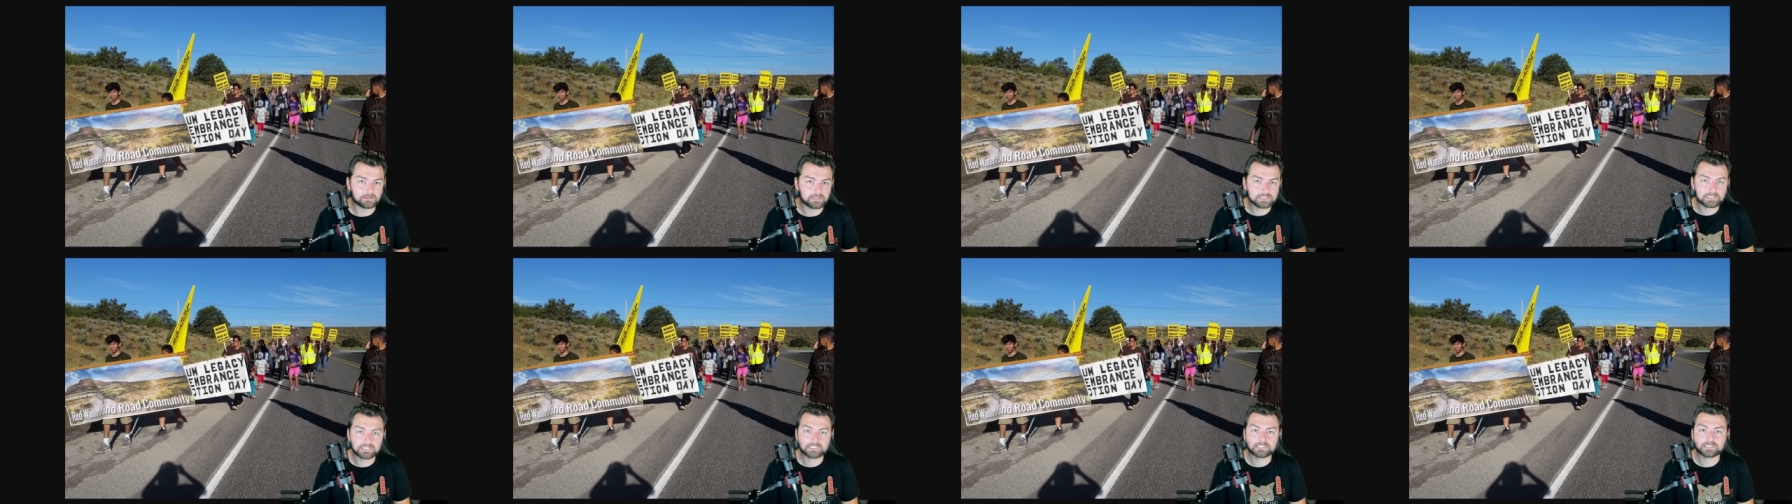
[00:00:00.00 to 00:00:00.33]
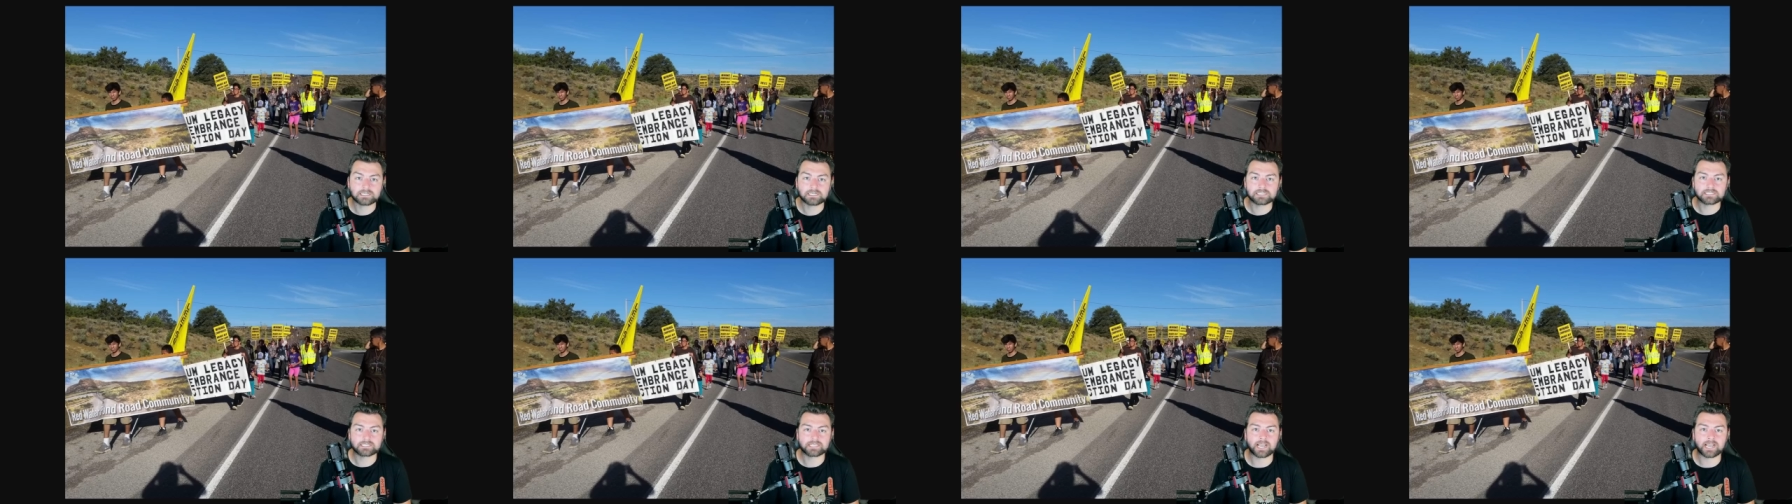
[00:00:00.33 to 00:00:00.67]
this is a
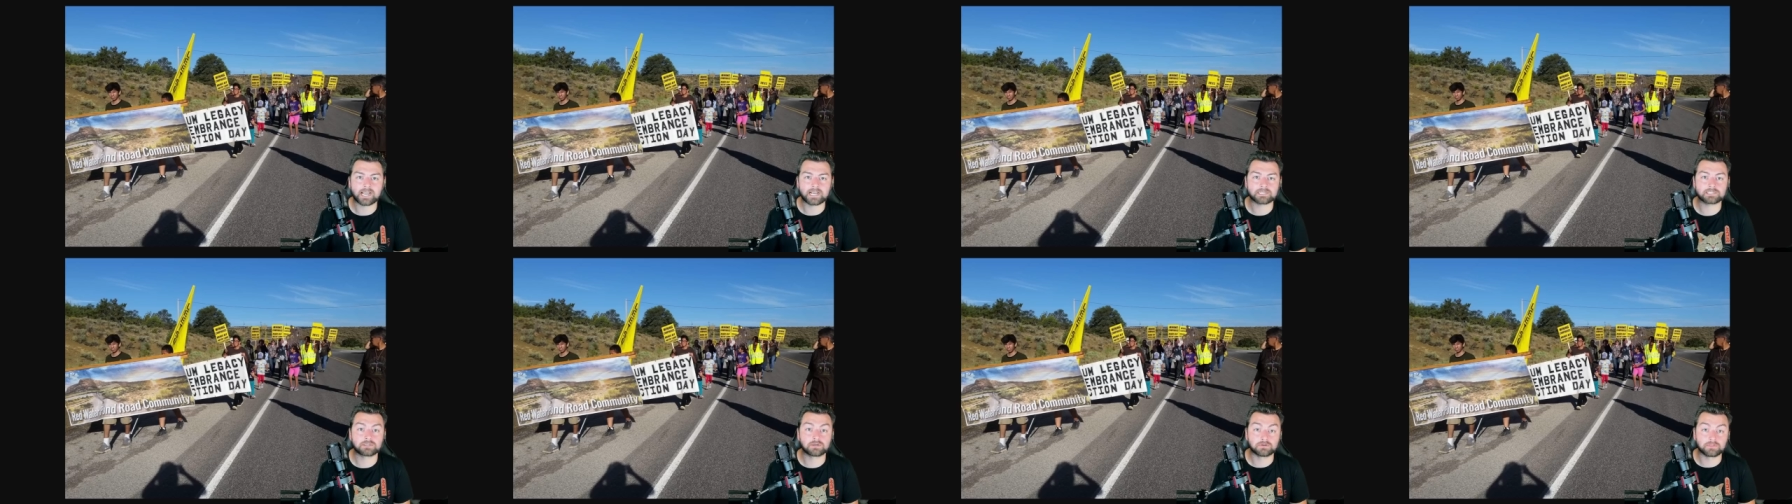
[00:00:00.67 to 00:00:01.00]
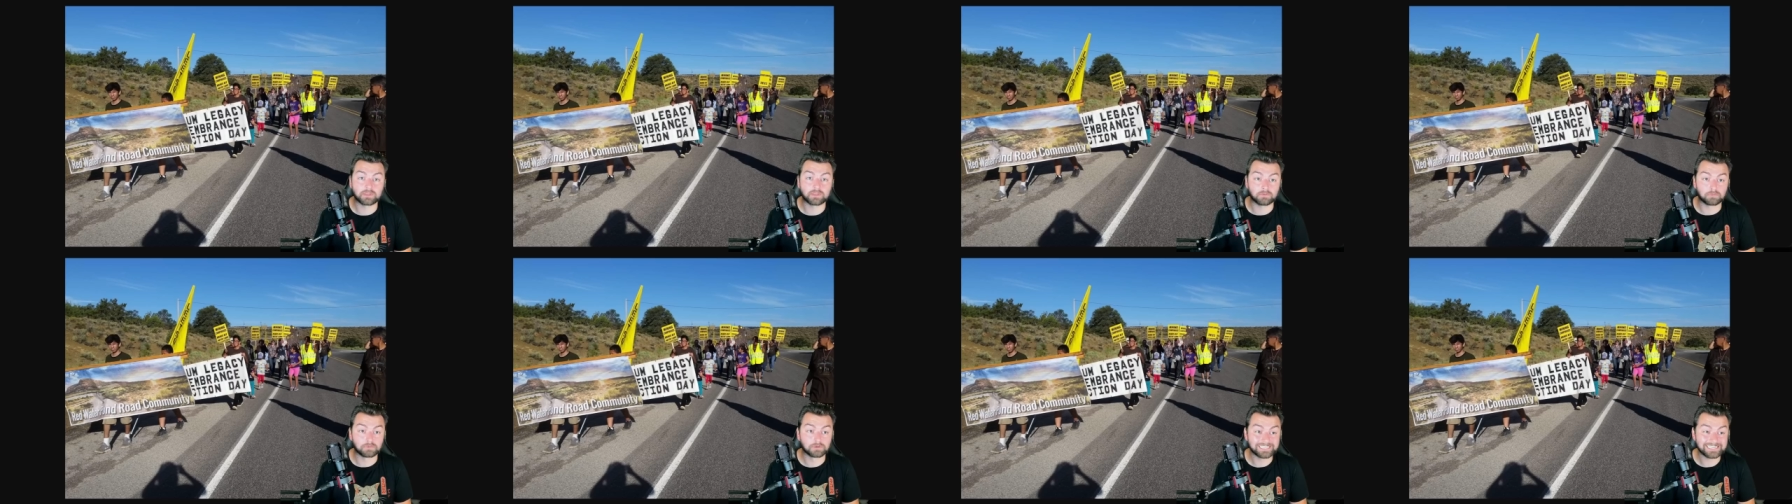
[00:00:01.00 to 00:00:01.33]
disaster
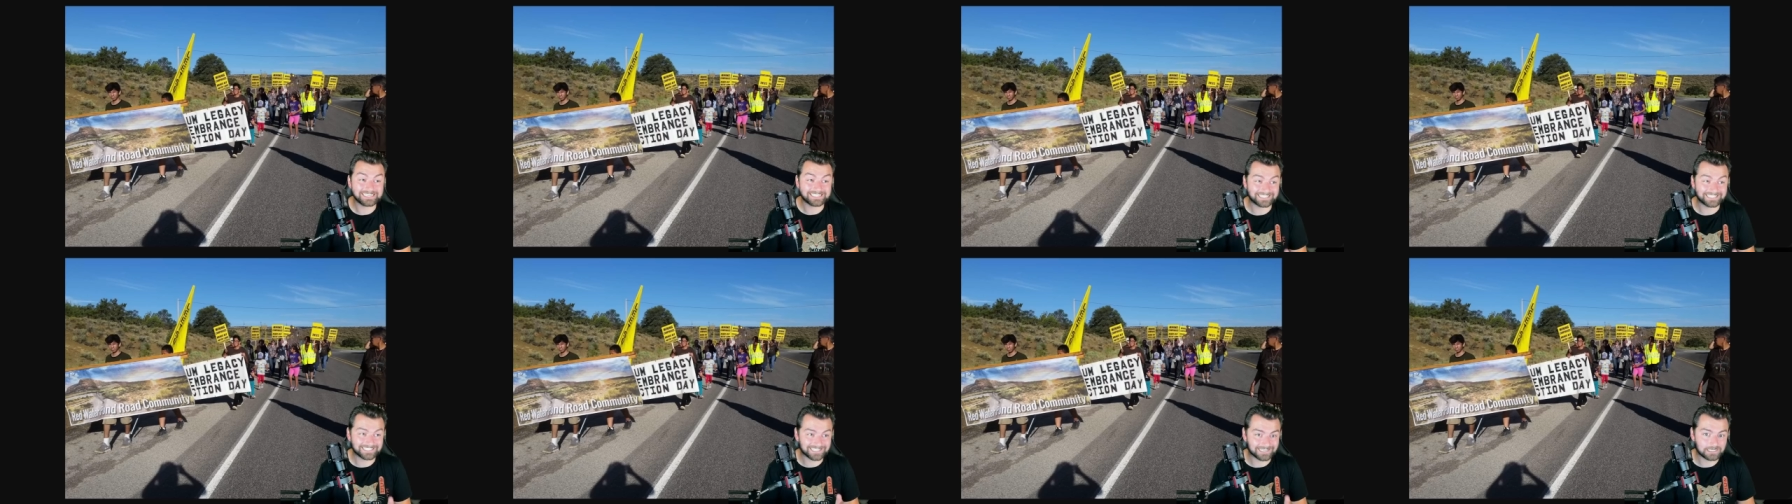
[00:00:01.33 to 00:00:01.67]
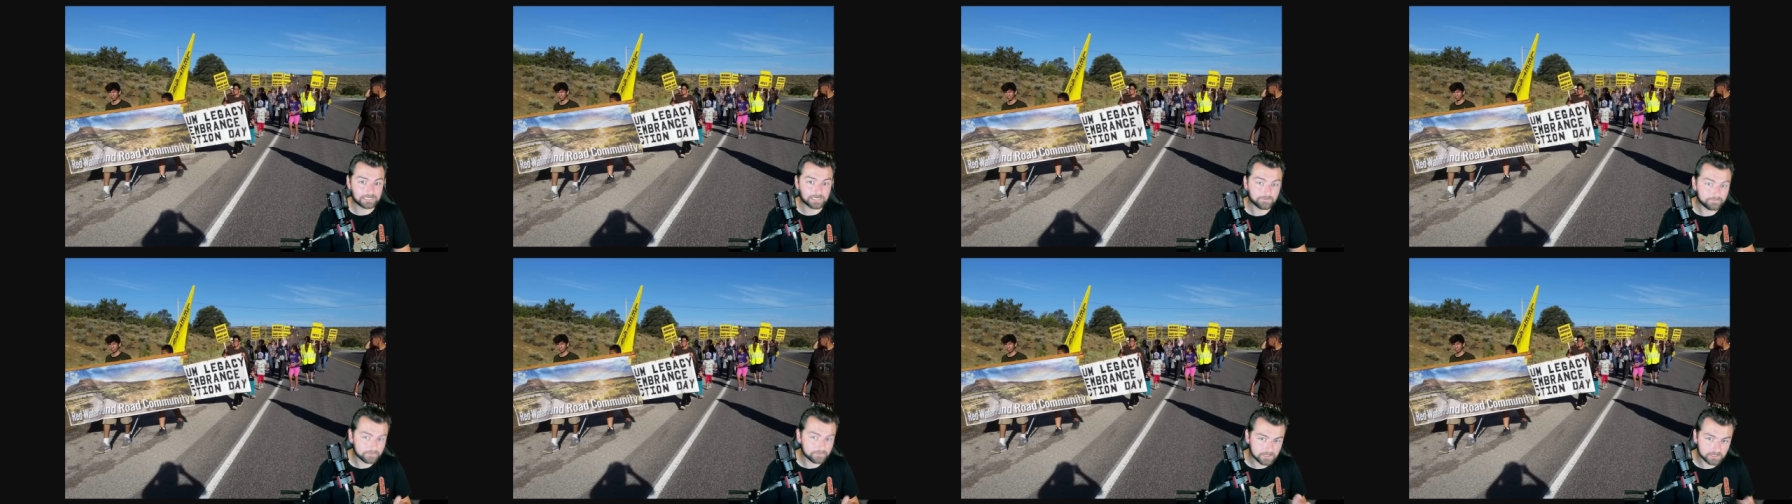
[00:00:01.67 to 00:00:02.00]
that released
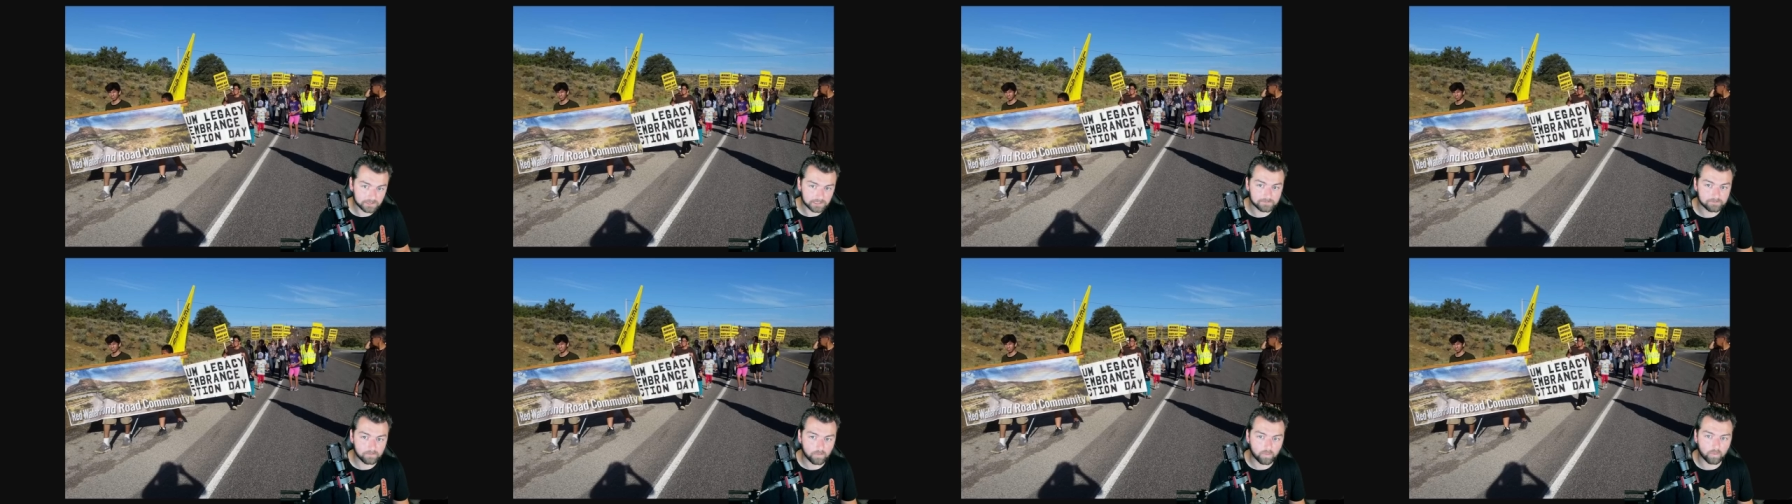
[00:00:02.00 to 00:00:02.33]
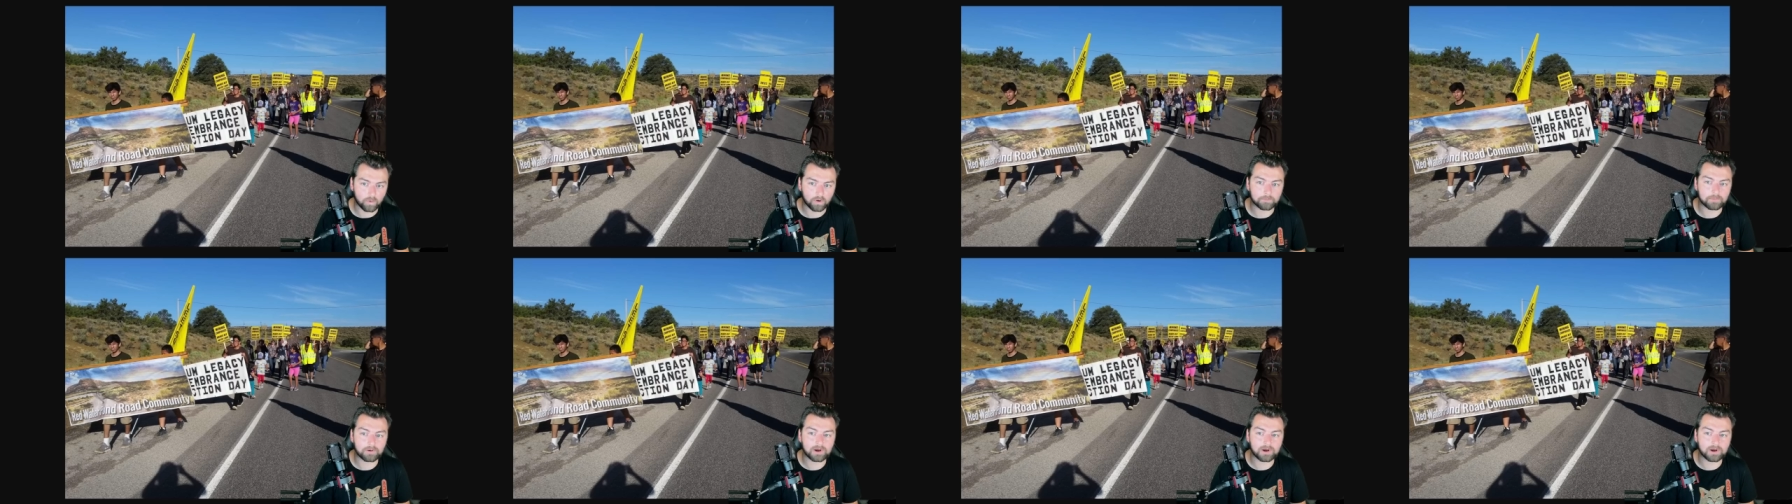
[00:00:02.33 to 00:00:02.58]
significantly more,